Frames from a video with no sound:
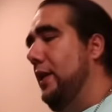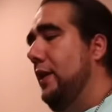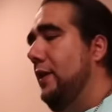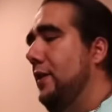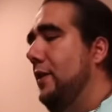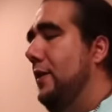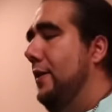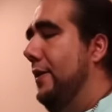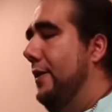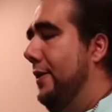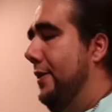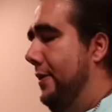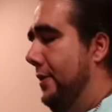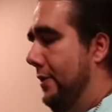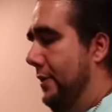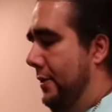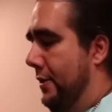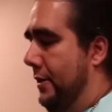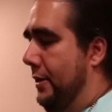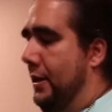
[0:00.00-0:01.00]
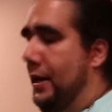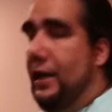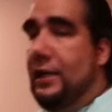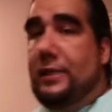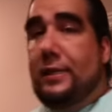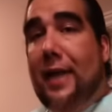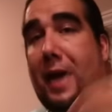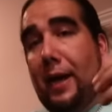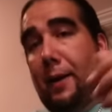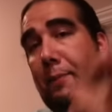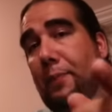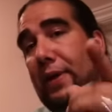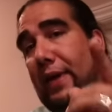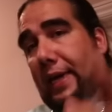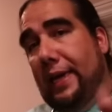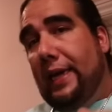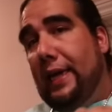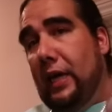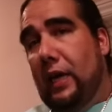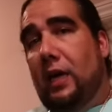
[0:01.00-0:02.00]
that, it's not a
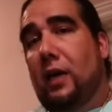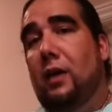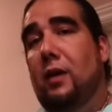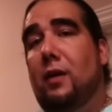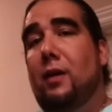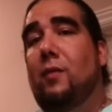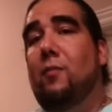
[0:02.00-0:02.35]
P E,